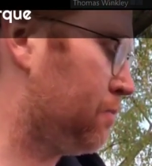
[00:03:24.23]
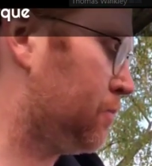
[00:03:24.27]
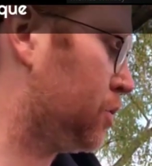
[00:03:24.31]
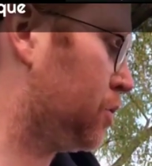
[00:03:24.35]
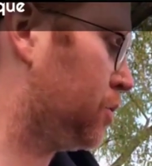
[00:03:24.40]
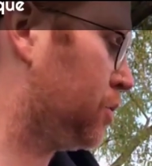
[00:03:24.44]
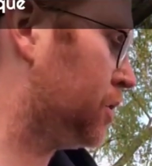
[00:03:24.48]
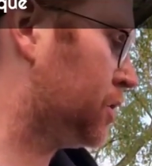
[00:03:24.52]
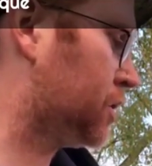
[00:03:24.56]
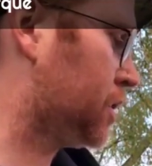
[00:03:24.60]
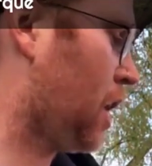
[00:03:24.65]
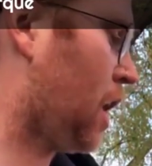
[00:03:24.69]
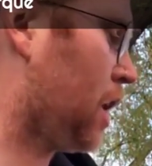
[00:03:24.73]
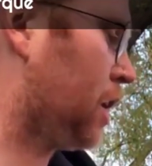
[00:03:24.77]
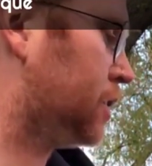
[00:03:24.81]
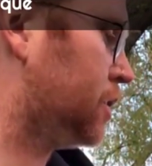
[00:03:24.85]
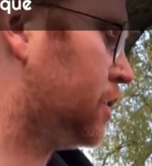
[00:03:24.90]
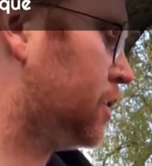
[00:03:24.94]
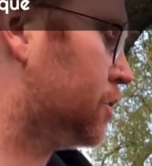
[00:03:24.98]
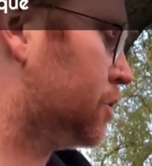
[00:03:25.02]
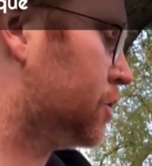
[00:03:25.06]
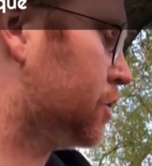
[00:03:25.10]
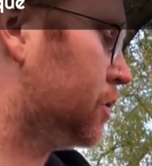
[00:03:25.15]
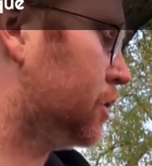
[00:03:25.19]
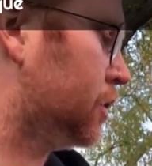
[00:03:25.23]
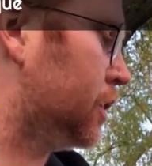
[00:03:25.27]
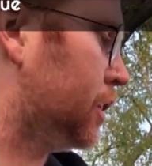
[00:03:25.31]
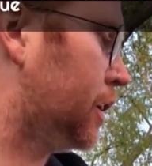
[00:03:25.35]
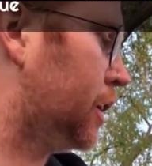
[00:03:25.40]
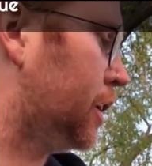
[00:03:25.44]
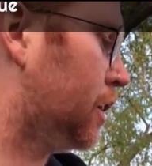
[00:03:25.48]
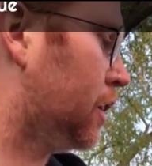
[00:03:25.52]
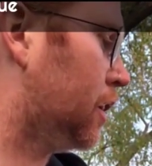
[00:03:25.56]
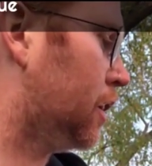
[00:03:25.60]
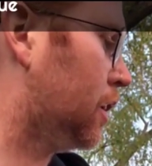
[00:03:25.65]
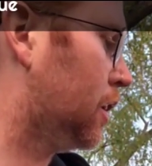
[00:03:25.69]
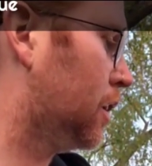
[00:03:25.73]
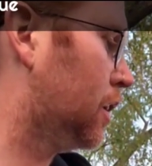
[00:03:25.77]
doing these cocktails earlier.